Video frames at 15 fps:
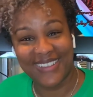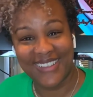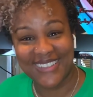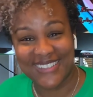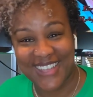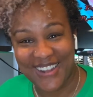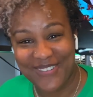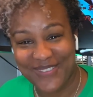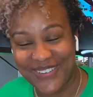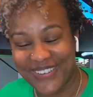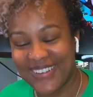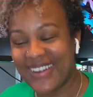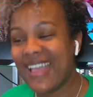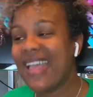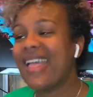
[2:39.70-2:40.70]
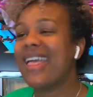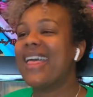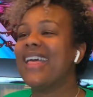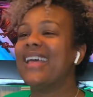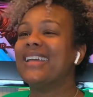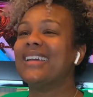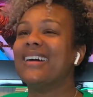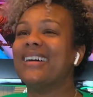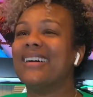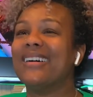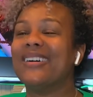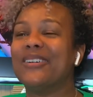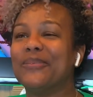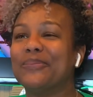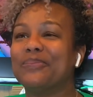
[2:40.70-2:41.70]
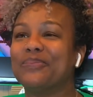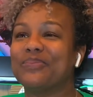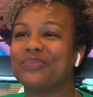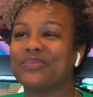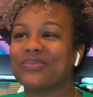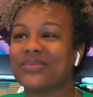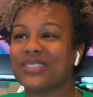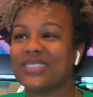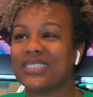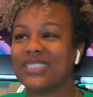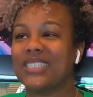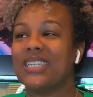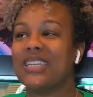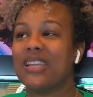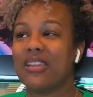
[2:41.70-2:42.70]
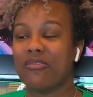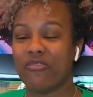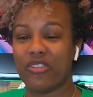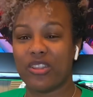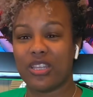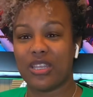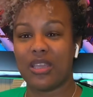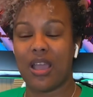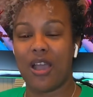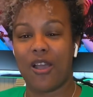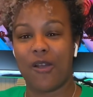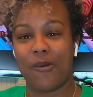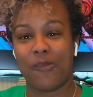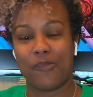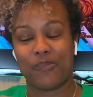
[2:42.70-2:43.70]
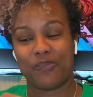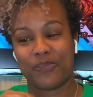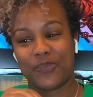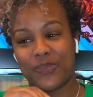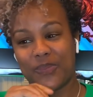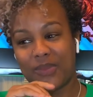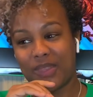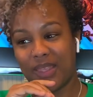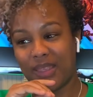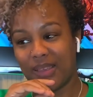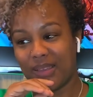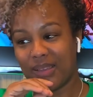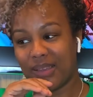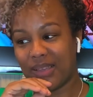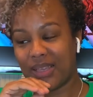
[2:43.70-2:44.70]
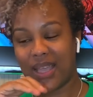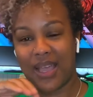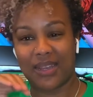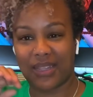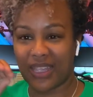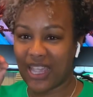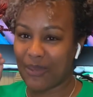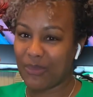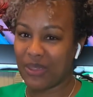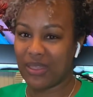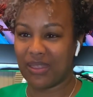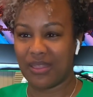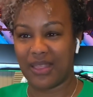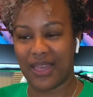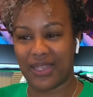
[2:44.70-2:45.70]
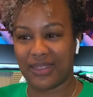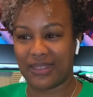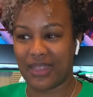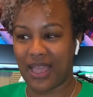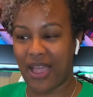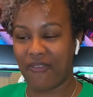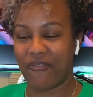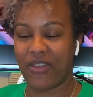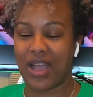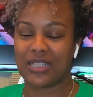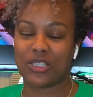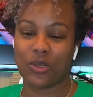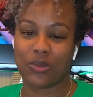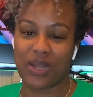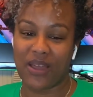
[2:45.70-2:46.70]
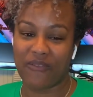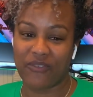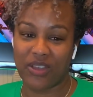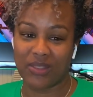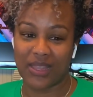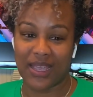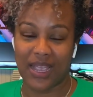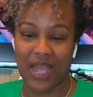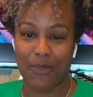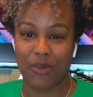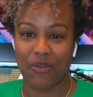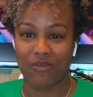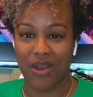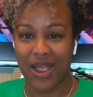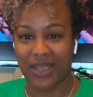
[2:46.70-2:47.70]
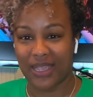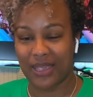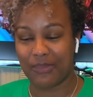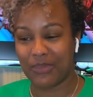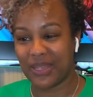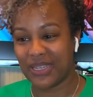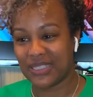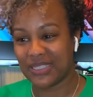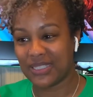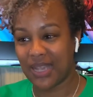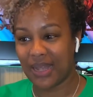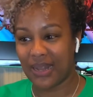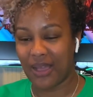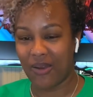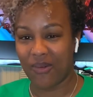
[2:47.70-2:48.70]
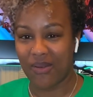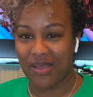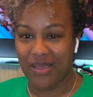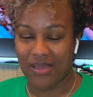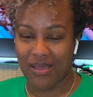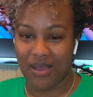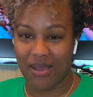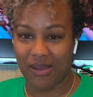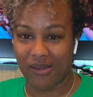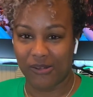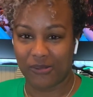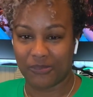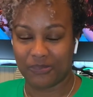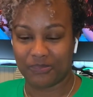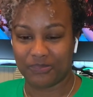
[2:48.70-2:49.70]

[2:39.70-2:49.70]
is that a word um she really um kind of gave me like I, I told her I felt like I'm a rocket being shot out um